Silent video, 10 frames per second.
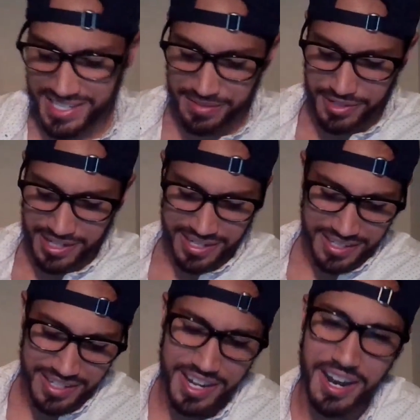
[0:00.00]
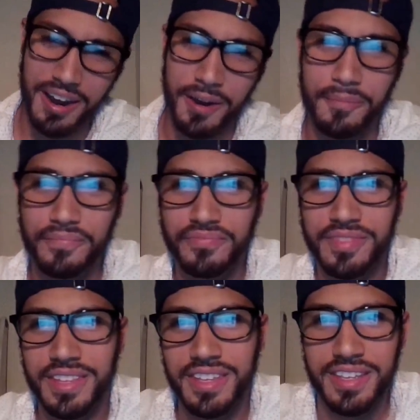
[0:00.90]
activity, um
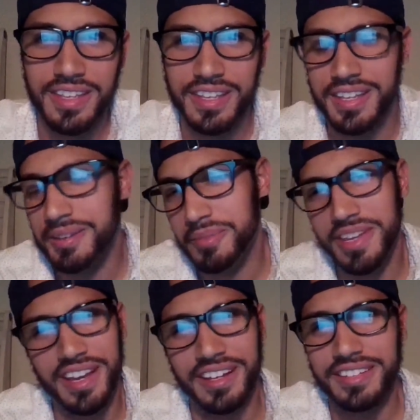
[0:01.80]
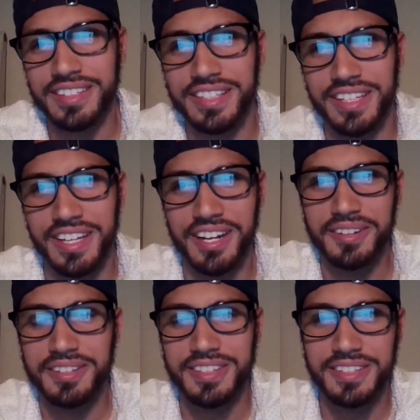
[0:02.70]
but yeah,
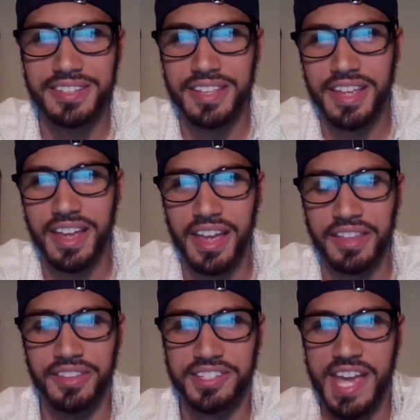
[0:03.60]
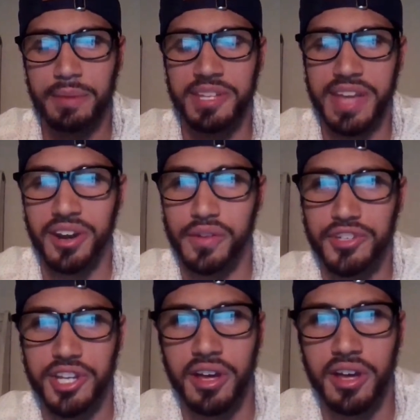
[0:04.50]
you know. And this
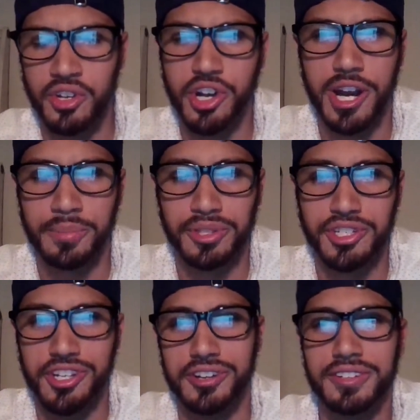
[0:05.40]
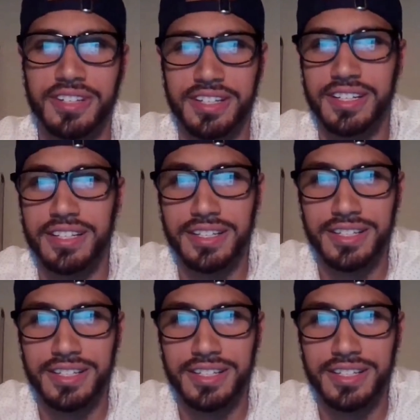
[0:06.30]
this I don't know if you saw, are you caught up with the show?